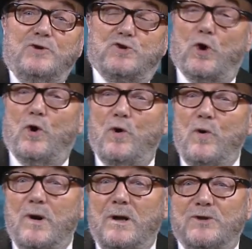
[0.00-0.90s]

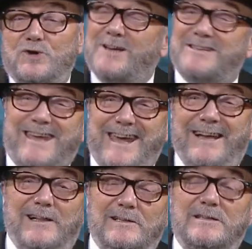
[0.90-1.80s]
Joe just
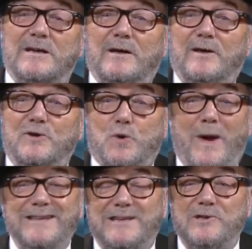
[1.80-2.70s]
killed
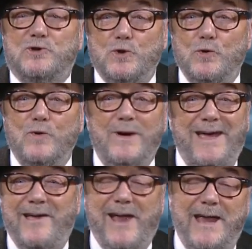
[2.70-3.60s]

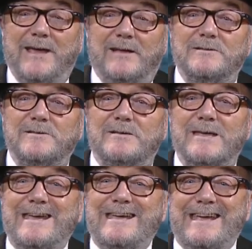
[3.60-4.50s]
22
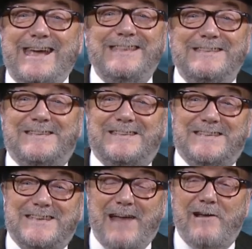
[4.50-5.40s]
Iranians in
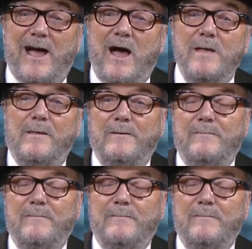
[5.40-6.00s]
Syria